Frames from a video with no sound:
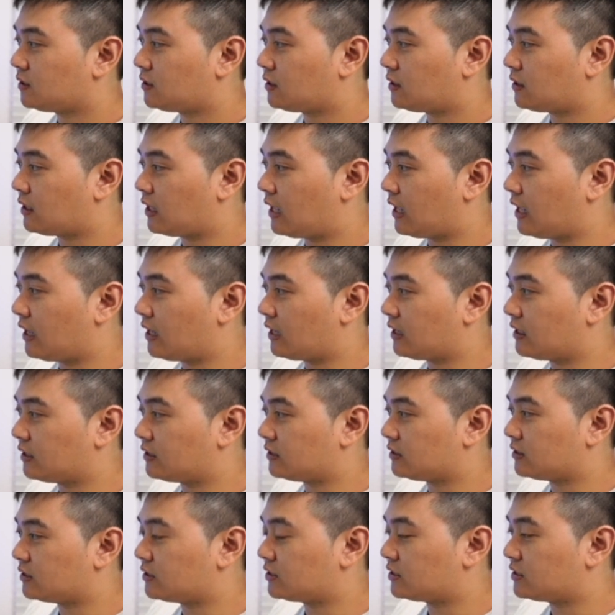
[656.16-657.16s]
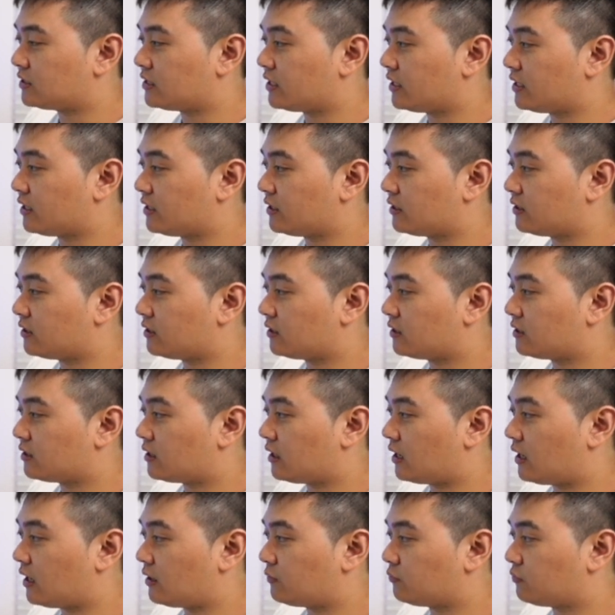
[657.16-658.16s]
And then
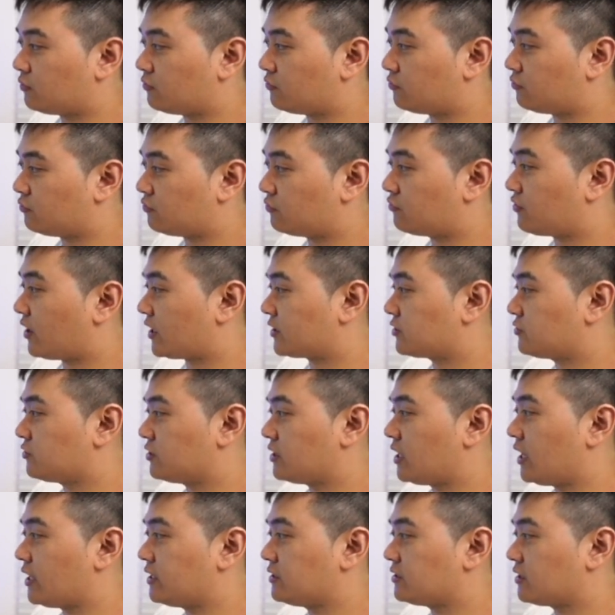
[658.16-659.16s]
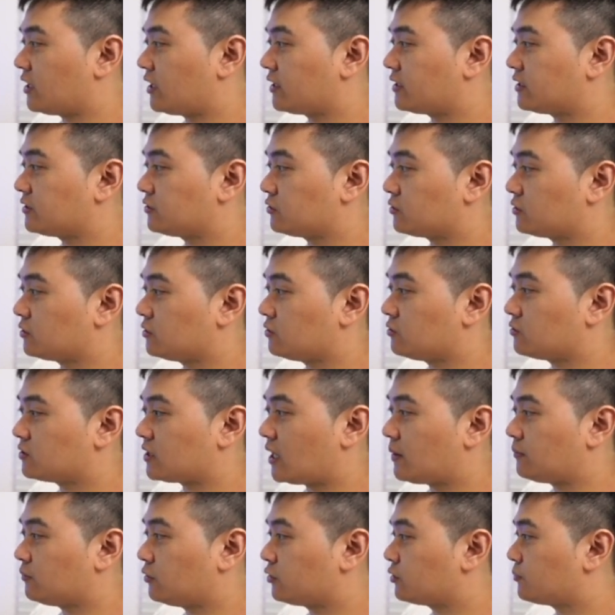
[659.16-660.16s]
with refractory angina, you can use
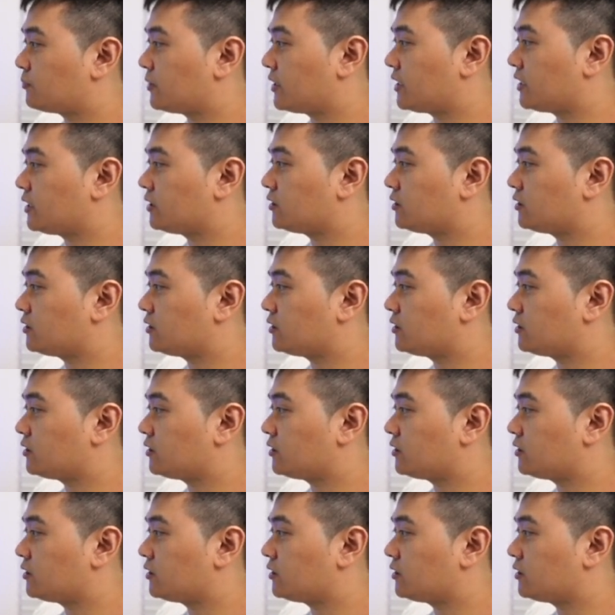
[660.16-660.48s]
amlodipine